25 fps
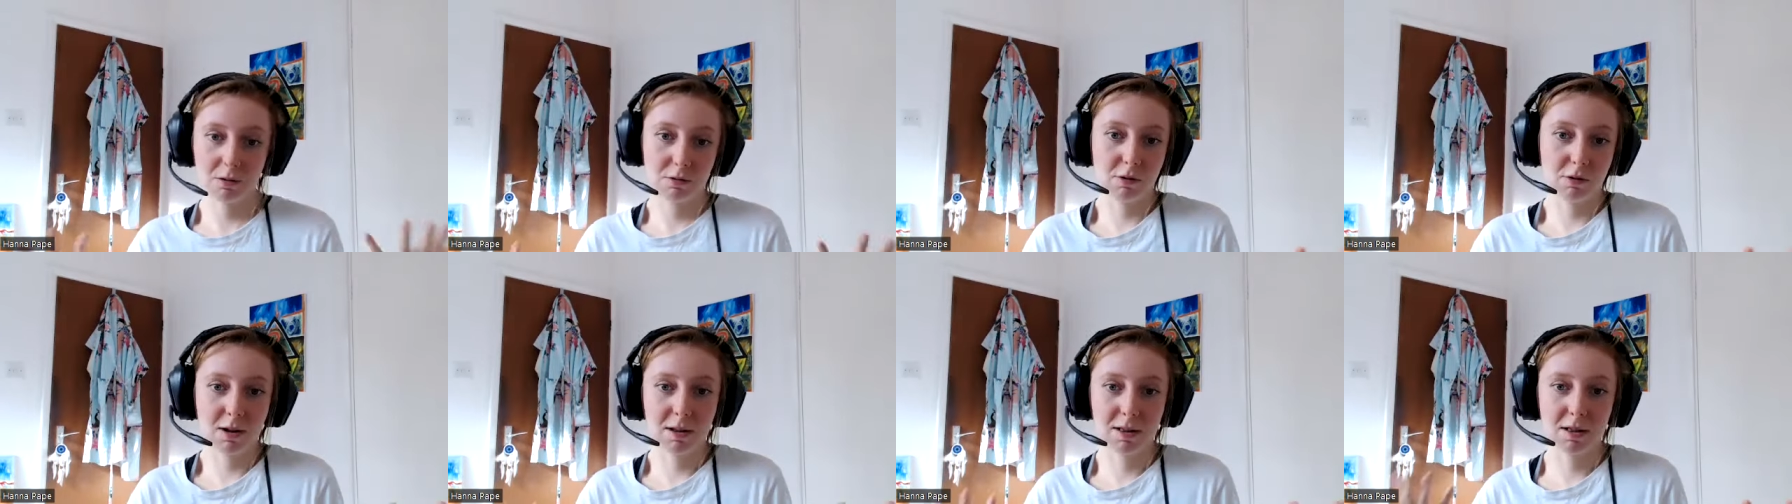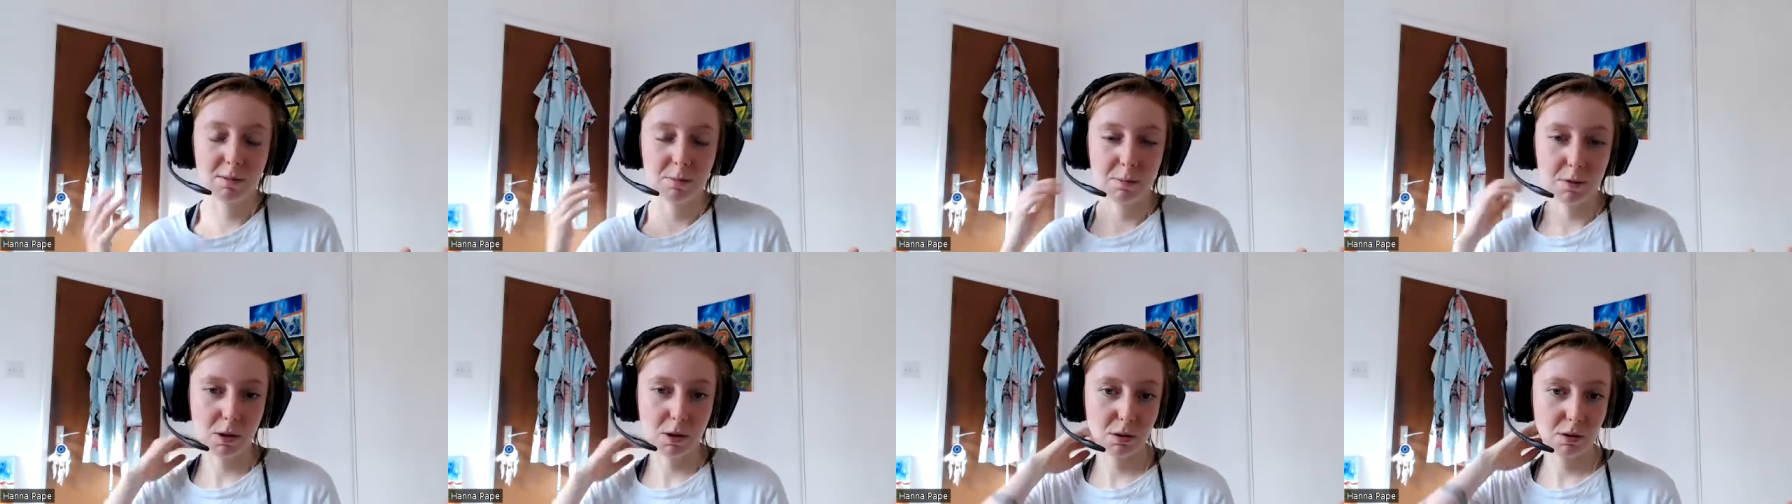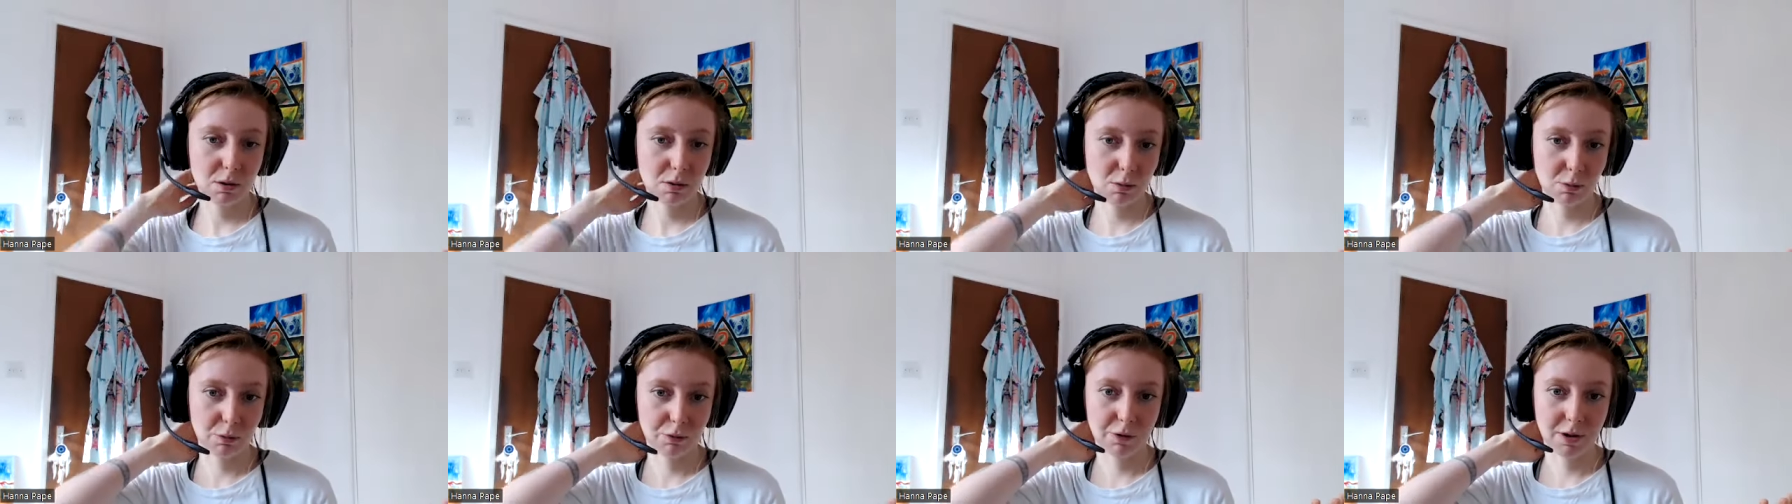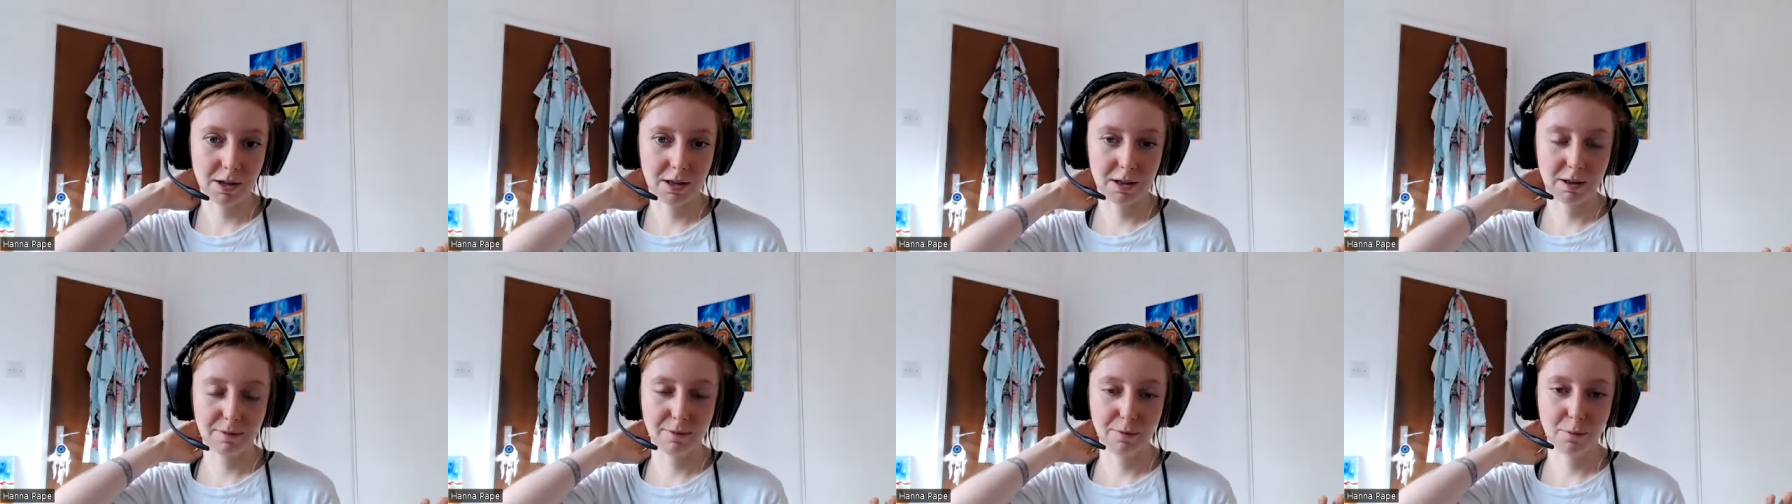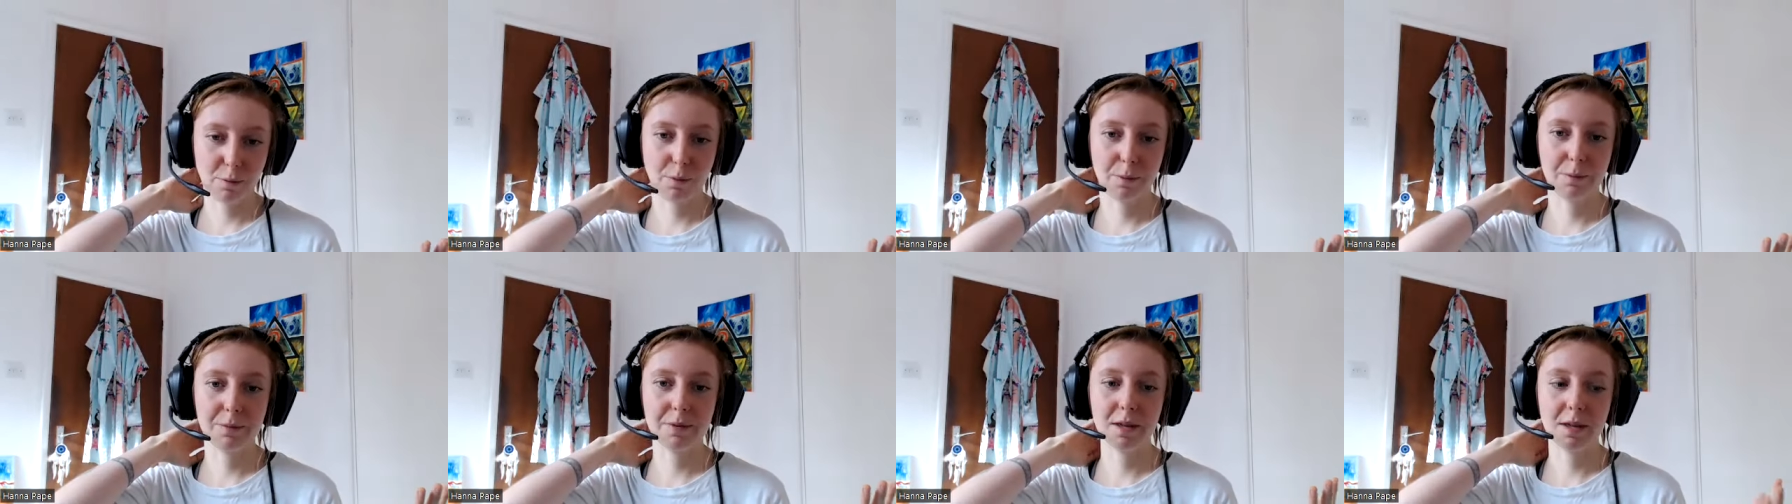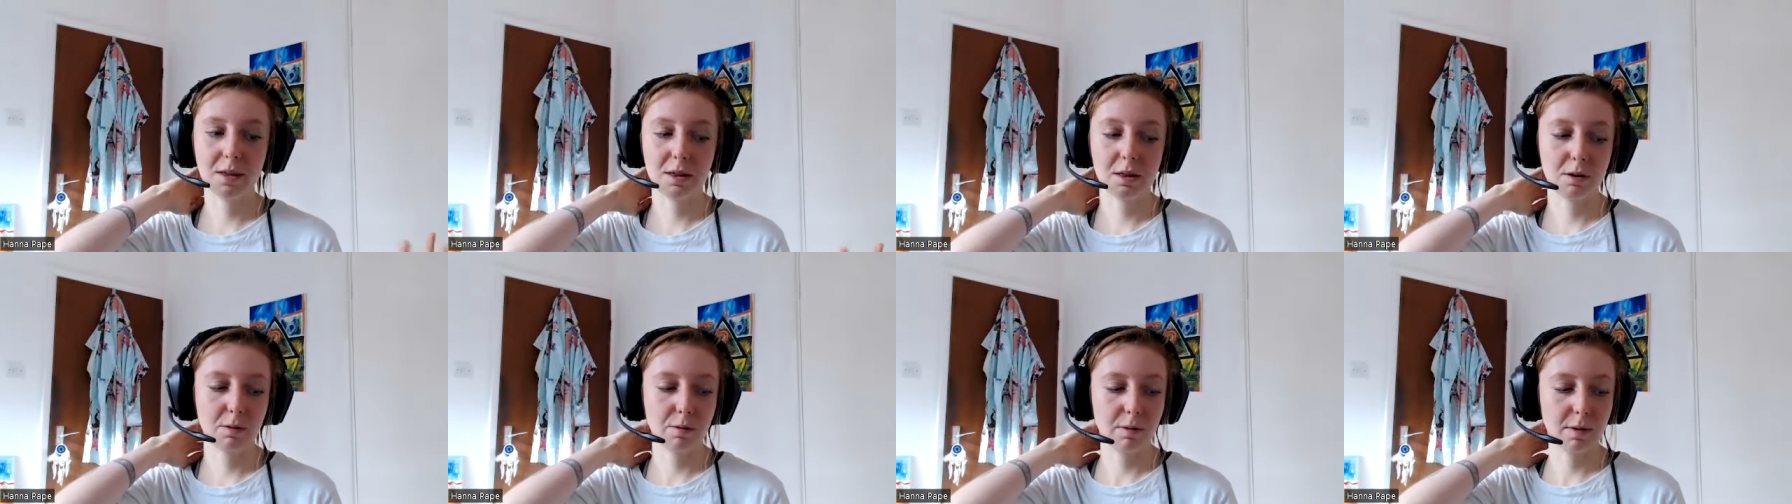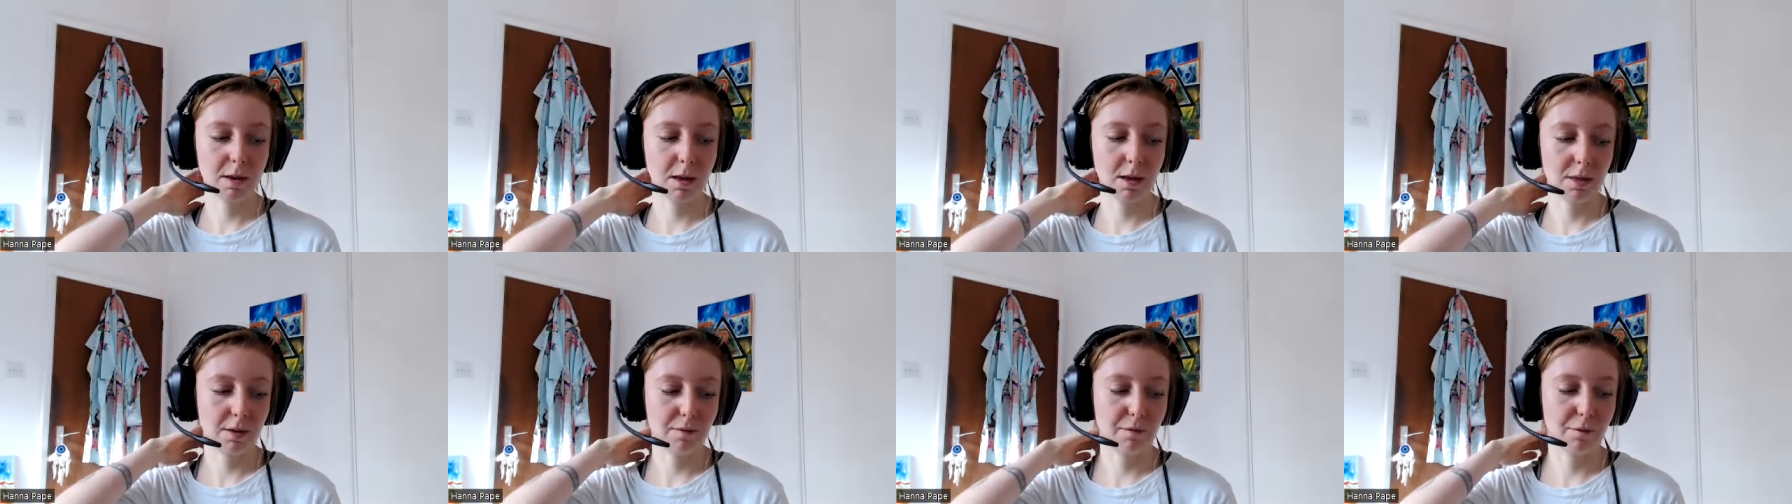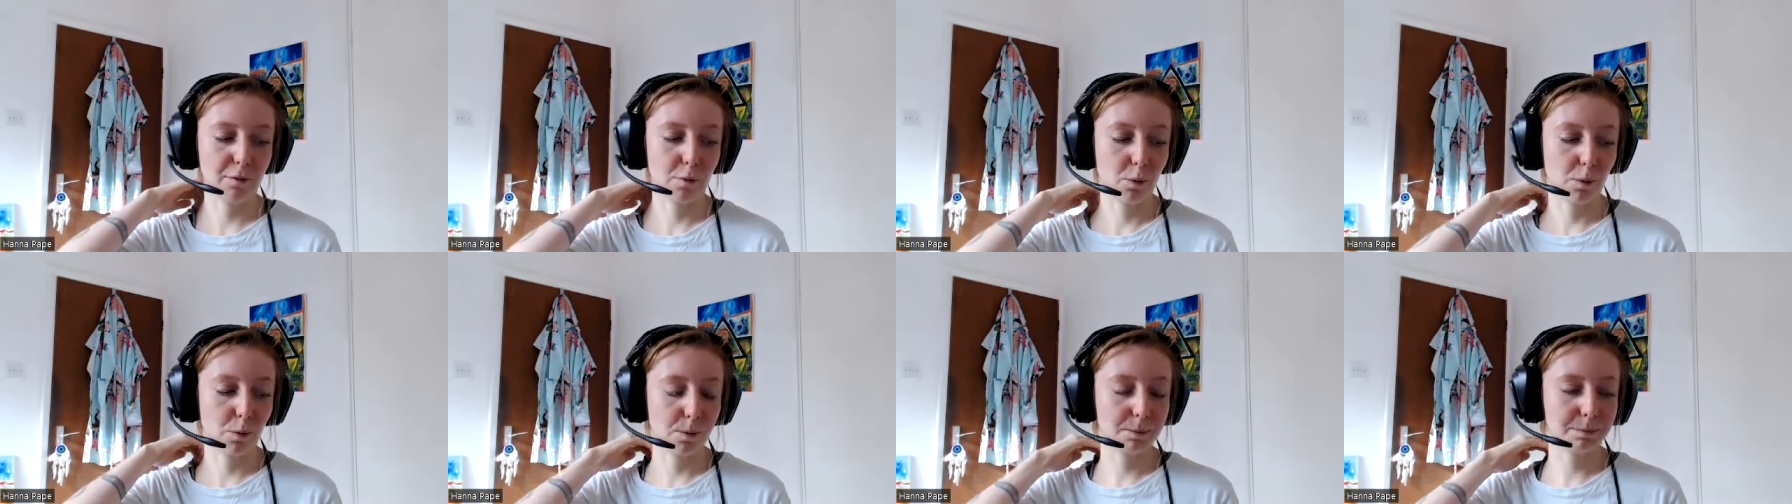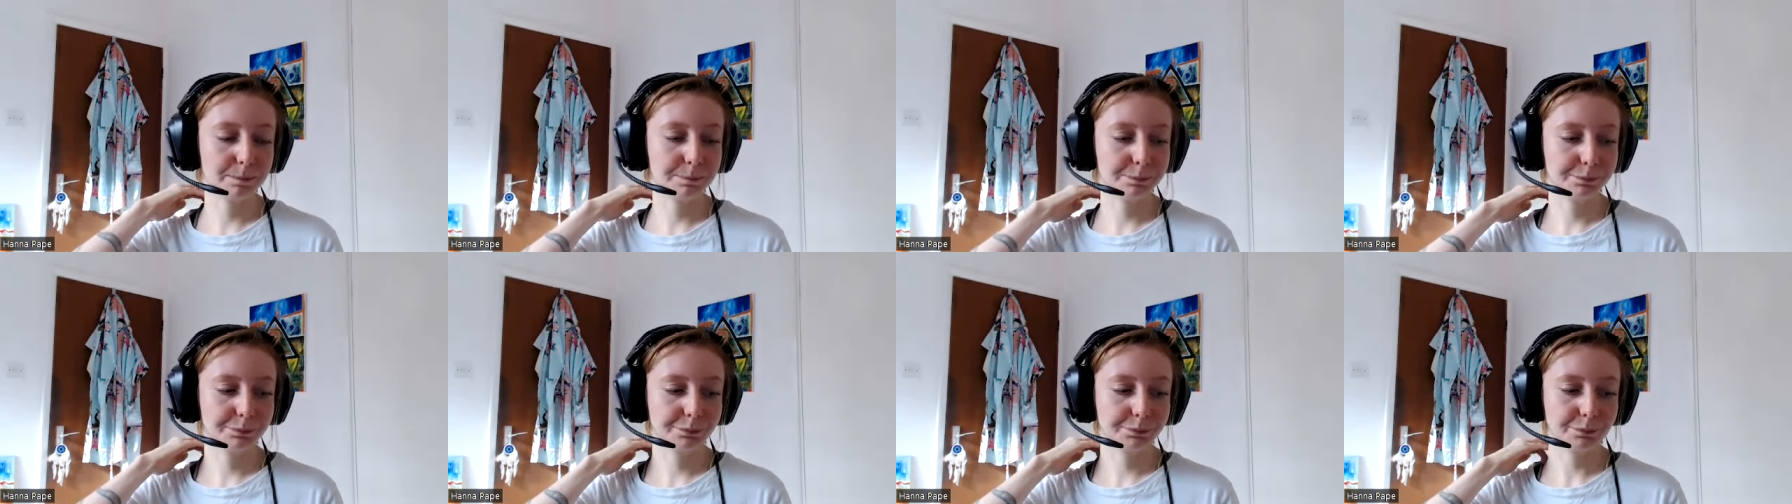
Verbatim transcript: transmutes or transforms into another form